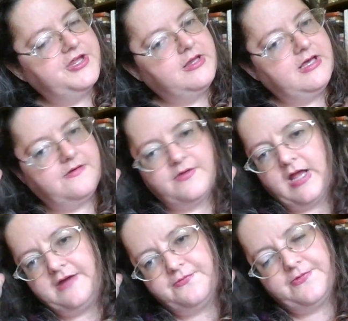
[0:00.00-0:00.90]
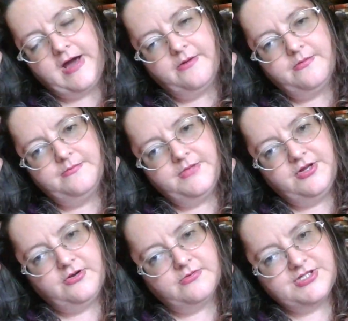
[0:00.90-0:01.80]
to live a life without, you
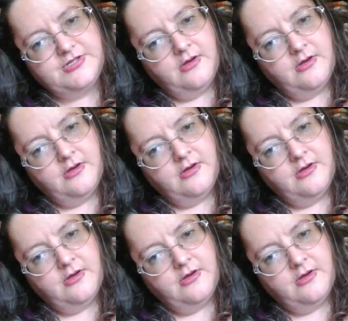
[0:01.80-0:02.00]
know,